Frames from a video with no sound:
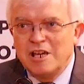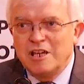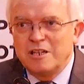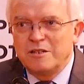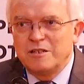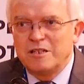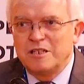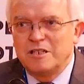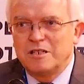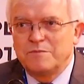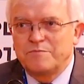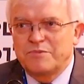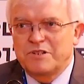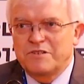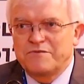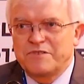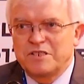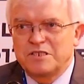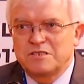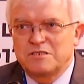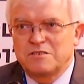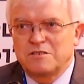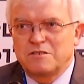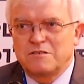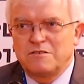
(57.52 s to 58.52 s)
uh,
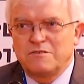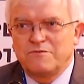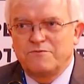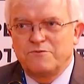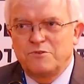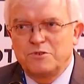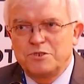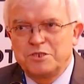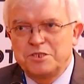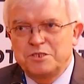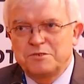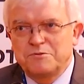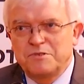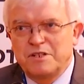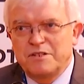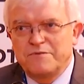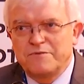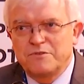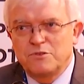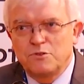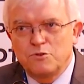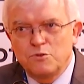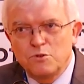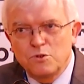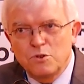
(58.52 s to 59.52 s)
Professor
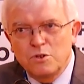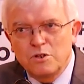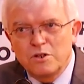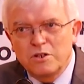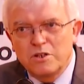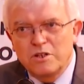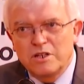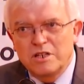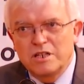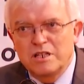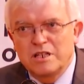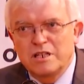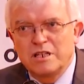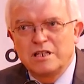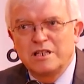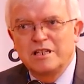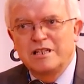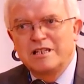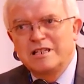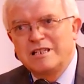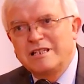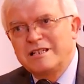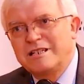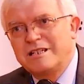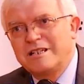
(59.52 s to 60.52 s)
Włodzisław Duch,
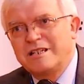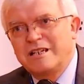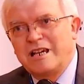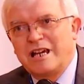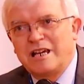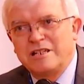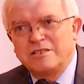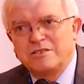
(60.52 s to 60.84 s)
uh,